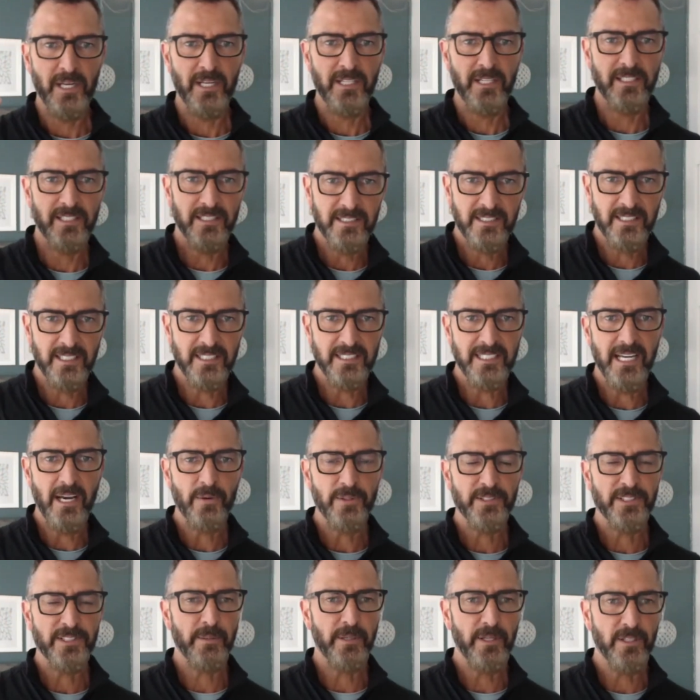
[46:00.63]
sit down with
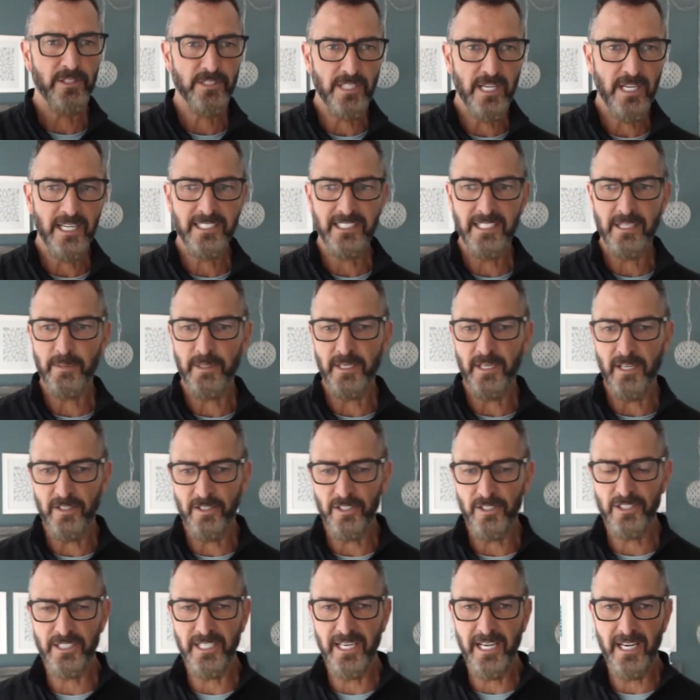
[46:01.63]
somebody or talk to them and
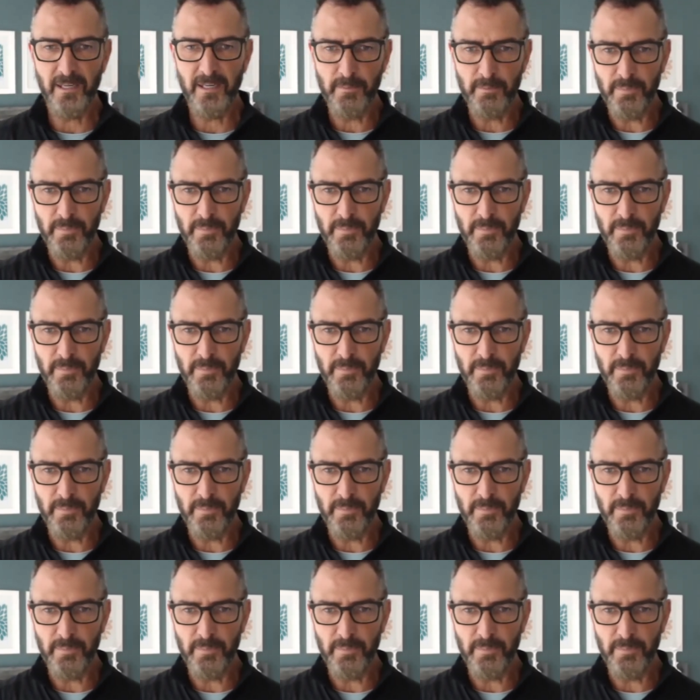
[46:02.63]
understand and